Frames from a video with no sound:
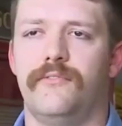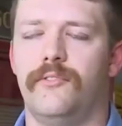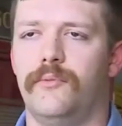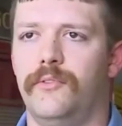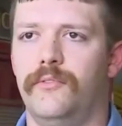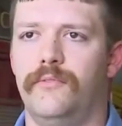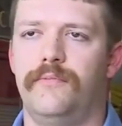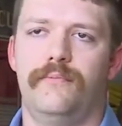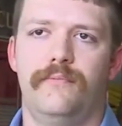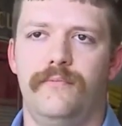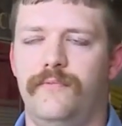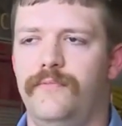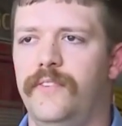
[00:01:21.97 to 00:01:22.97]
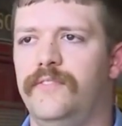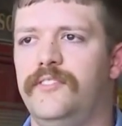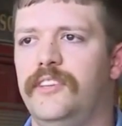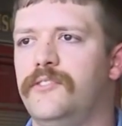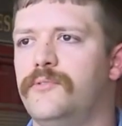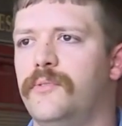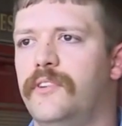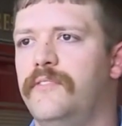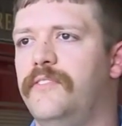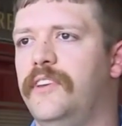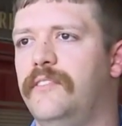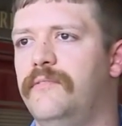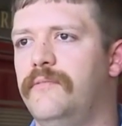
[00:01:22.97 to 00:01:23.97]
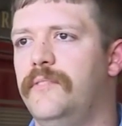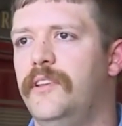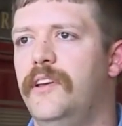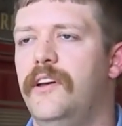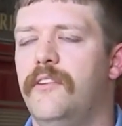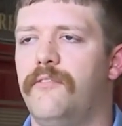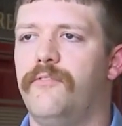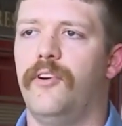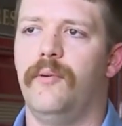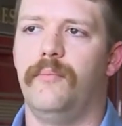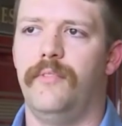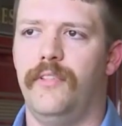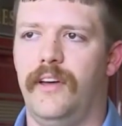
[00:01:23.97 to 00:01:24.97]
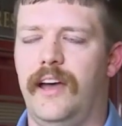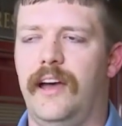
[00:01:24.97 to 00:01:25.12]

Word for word: of the roof 15, 20 feet from the